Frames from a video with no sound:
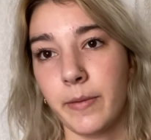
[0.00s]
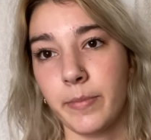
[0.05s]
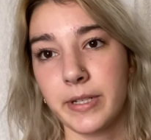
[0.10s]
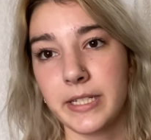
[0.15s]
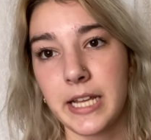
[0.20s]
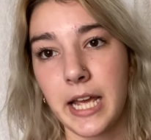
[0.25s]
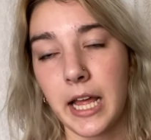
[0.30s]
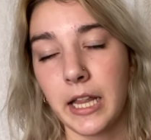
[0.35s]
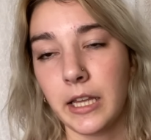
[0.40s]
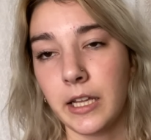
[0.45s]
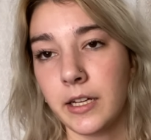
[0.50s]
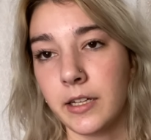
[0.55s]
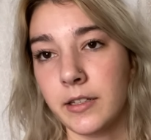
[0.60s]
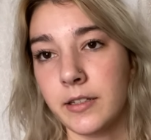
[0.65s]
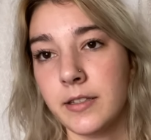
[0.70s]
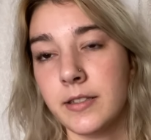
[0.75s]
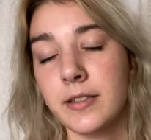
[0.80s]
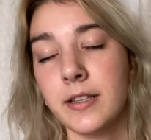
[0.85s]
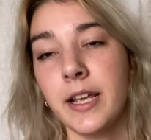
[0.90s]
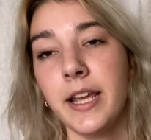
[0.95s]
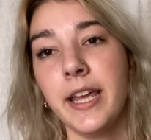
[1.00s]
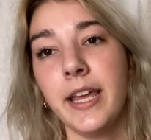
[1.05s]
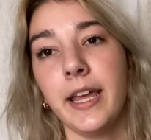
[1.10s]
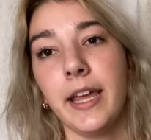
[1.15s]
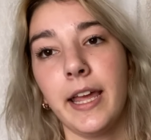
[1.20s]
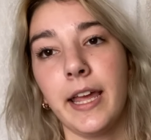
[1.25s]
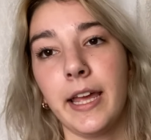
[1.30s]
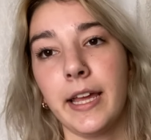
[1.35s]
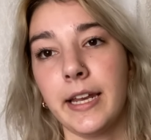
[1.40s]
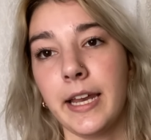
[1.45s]
patellas
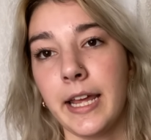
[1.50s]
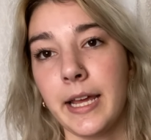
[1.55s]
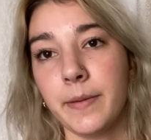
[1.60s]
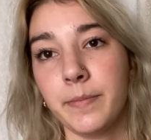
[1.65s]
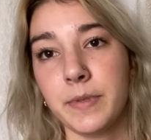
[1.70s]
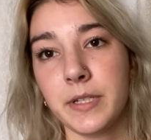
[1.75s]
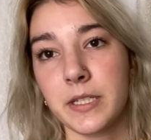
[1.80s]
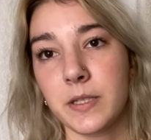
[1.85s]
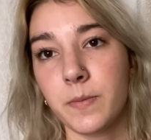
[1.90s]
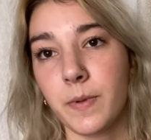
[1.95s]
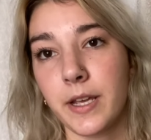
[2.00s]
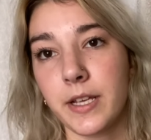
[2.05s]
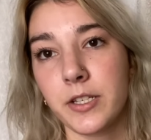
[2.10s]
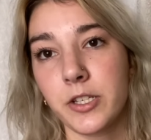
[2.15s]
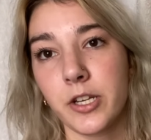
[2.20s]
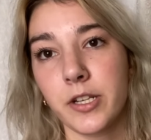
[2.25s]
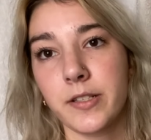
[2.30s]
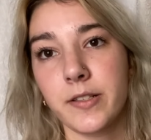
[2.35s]
and hip dysplasia.